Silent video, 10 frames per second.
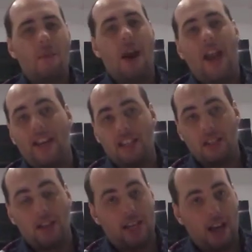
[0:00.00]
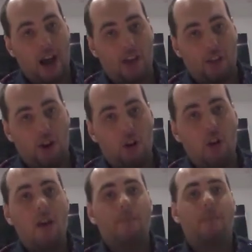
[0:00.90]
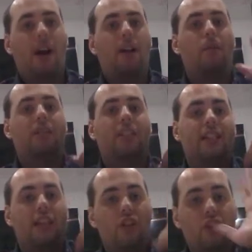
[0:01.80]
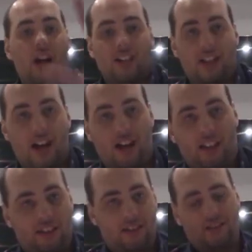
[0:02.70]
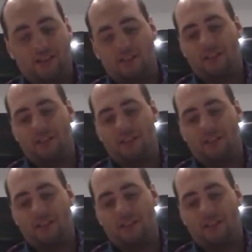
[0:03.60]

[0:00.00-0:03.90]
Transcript: My haters are though. But I'm not saying that you guys are heartless.